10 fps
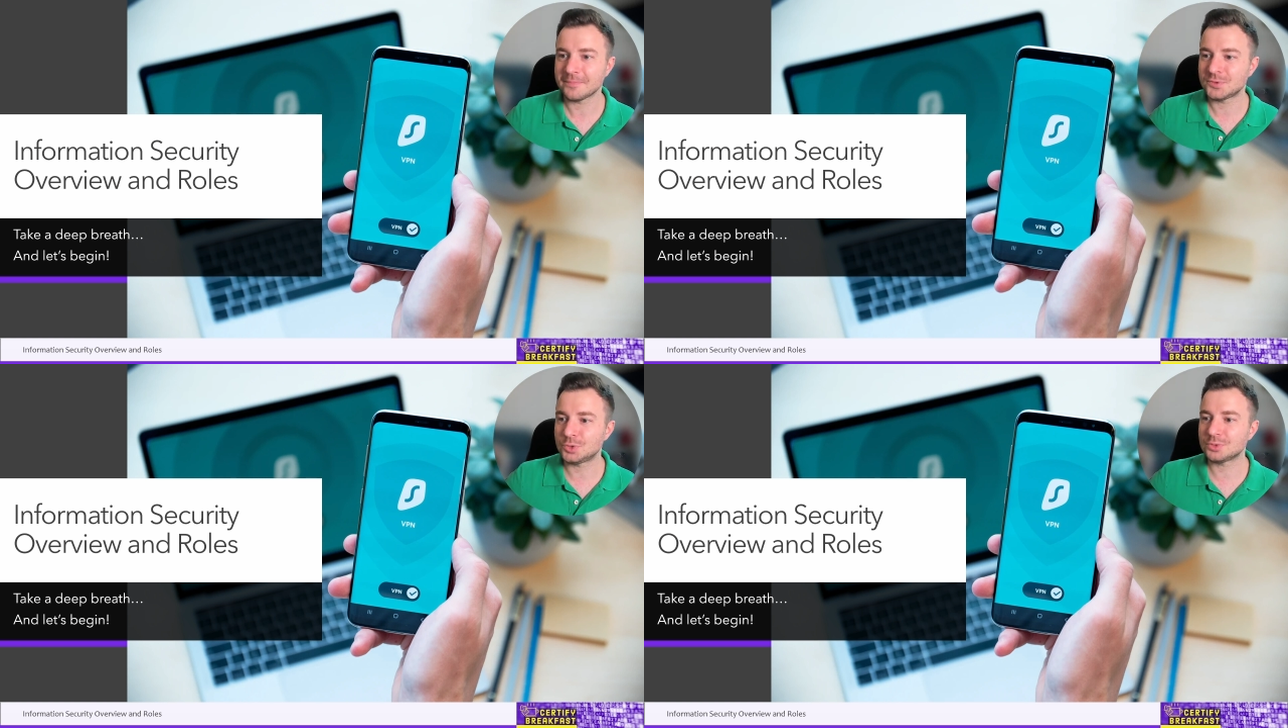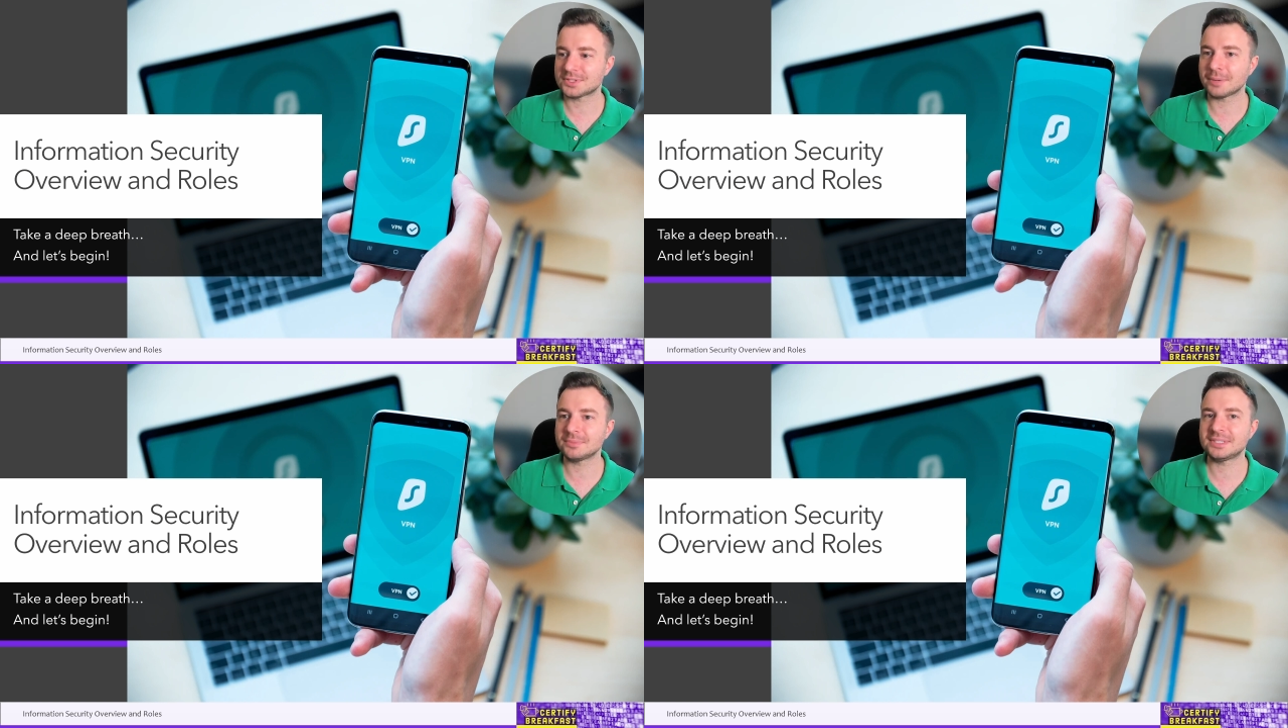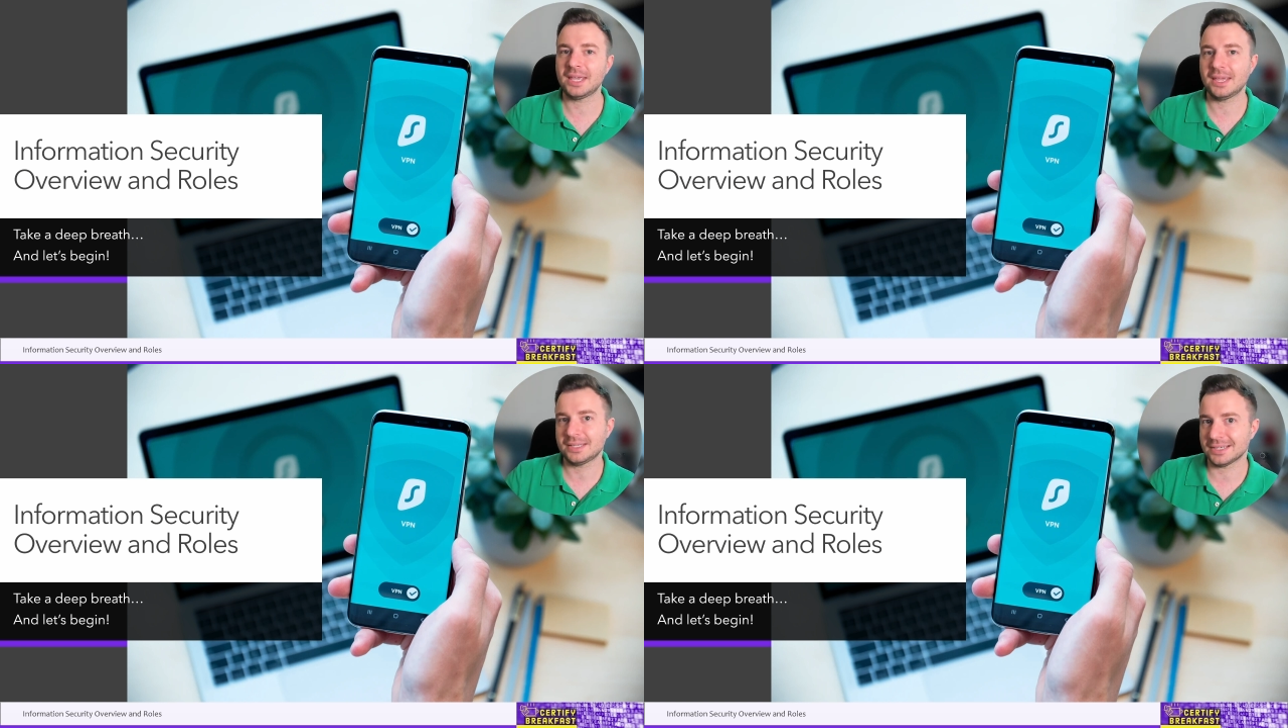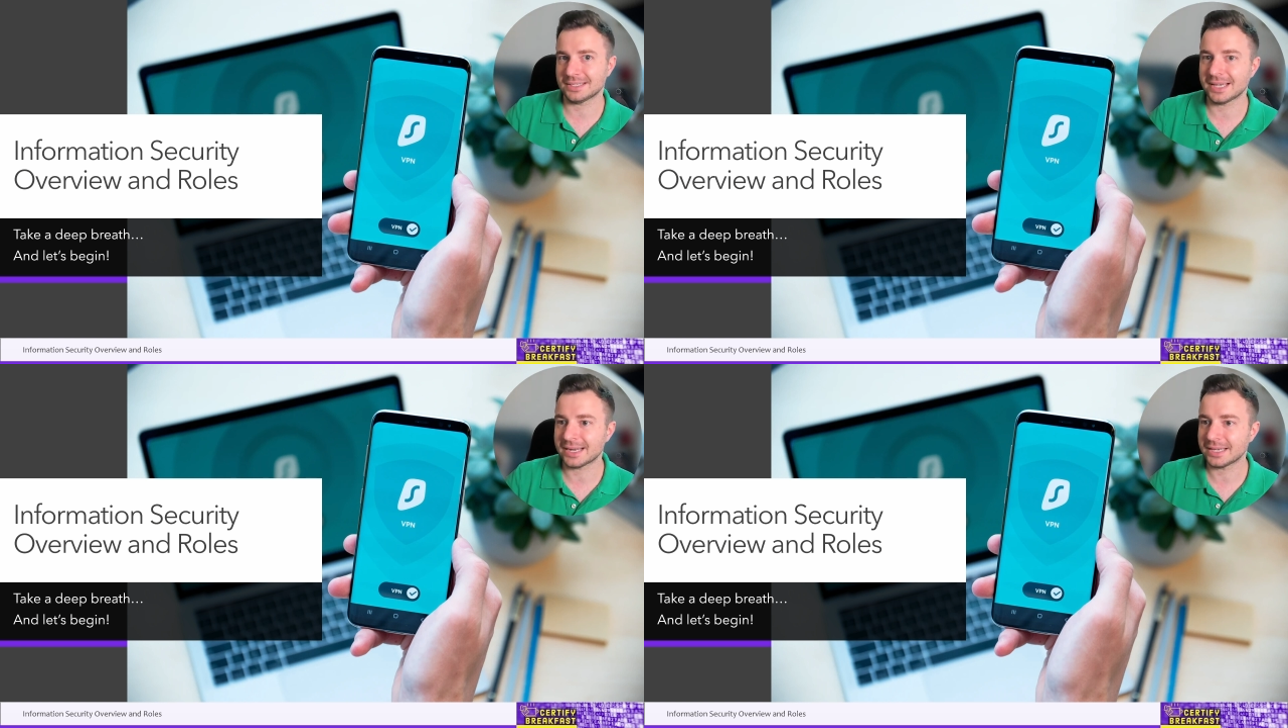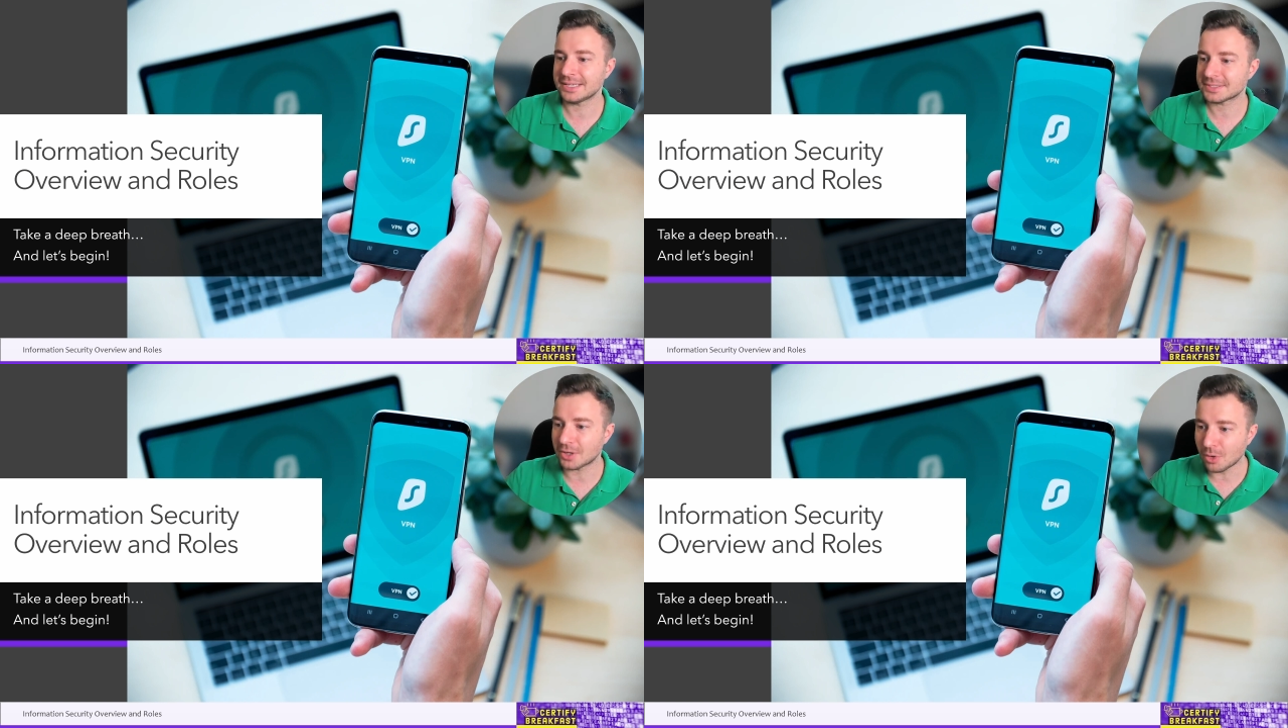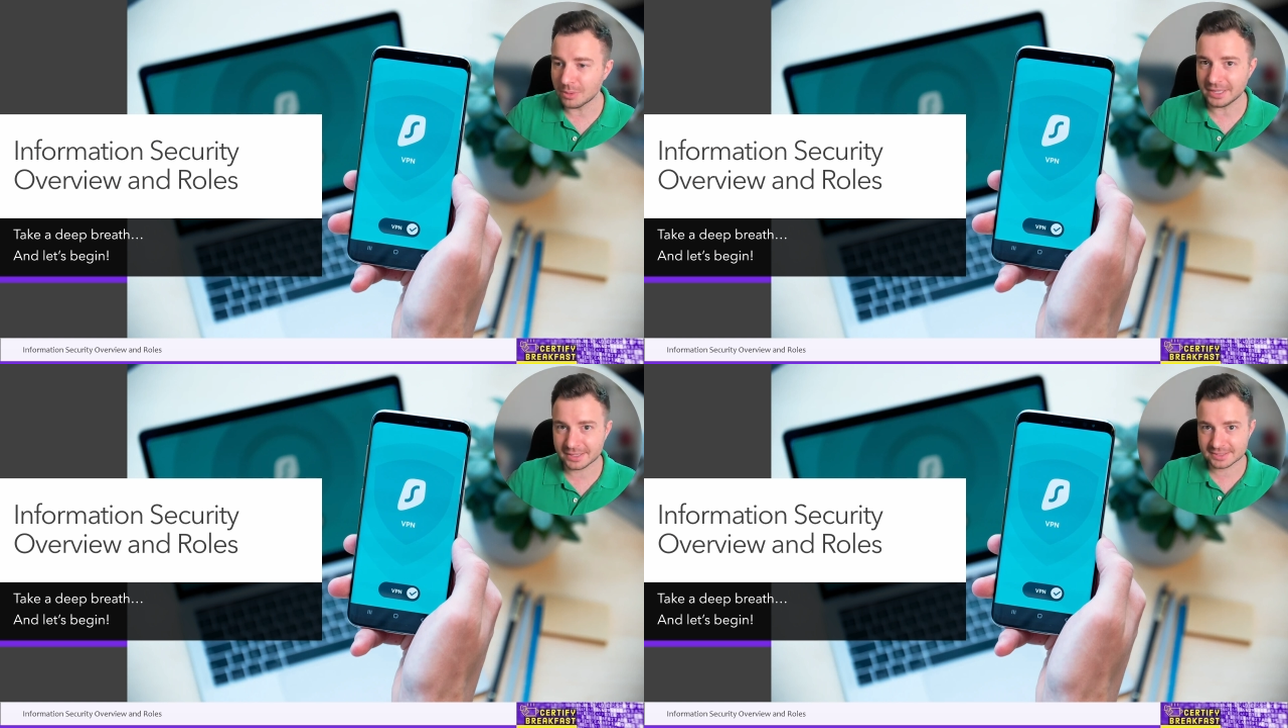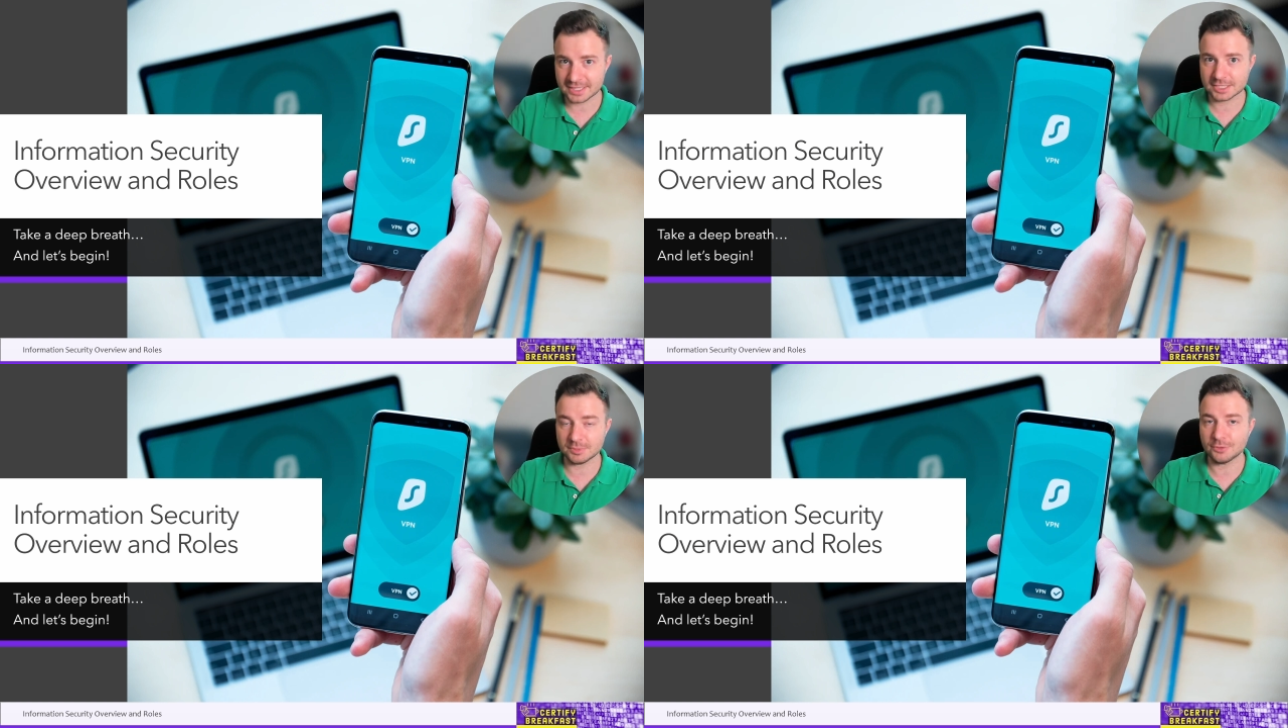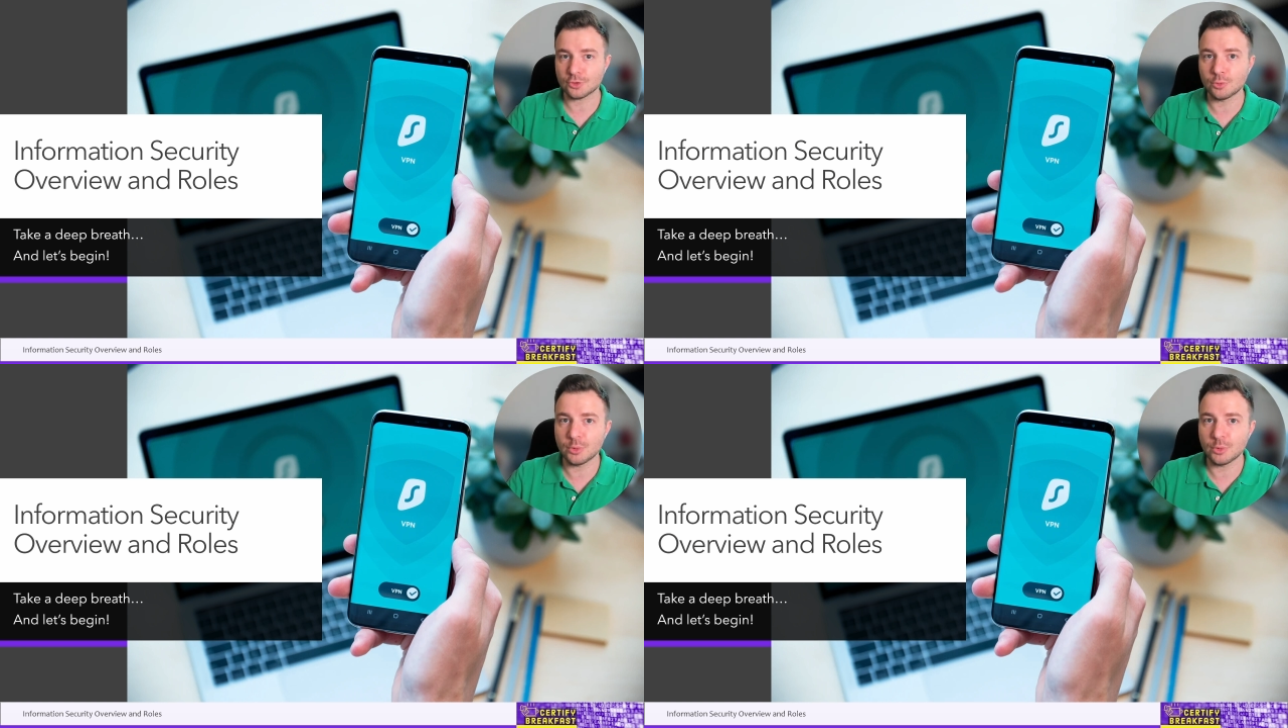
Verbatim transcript: to some data that is only accessible from